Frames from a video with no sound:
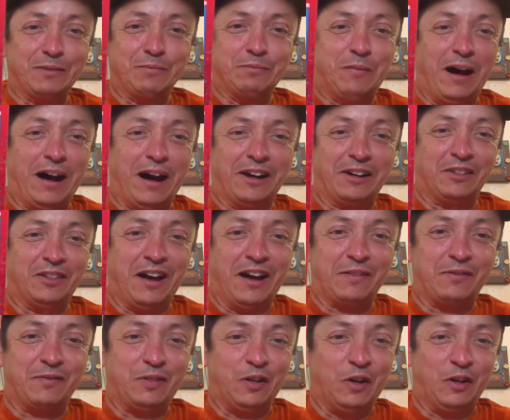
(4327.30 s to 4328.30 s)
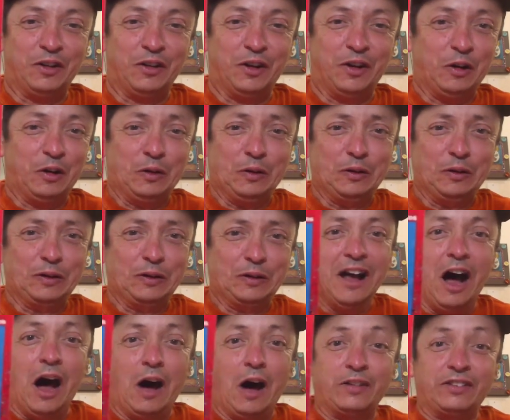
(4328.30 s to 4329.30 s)
just admire that photo.
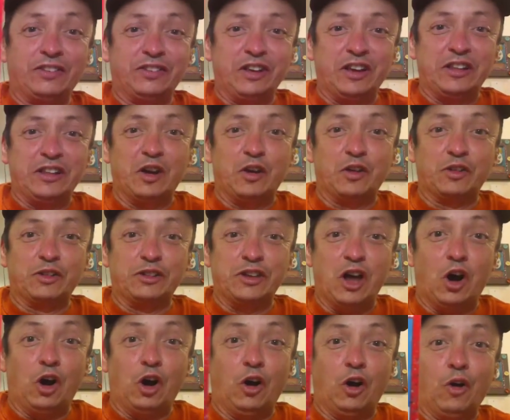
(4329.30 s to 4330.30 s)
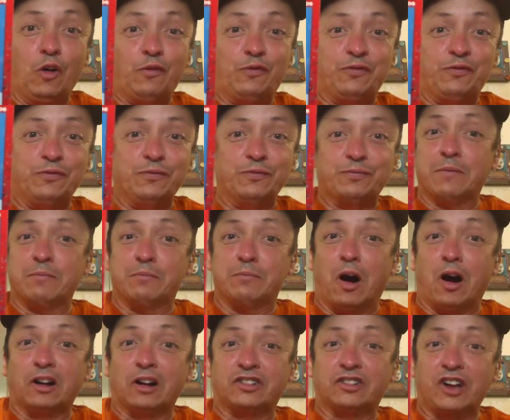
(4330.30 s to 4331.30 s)
Obviously, got, there's no hey,
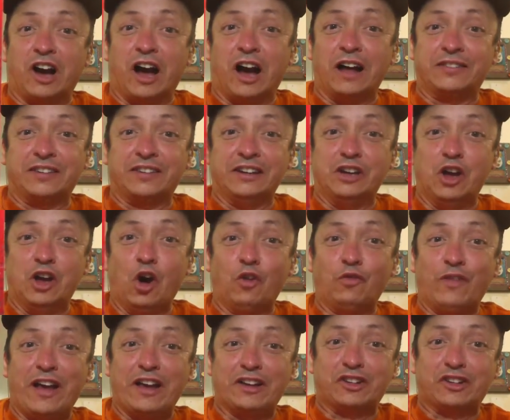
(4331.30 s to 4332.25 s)
Marge Schott said no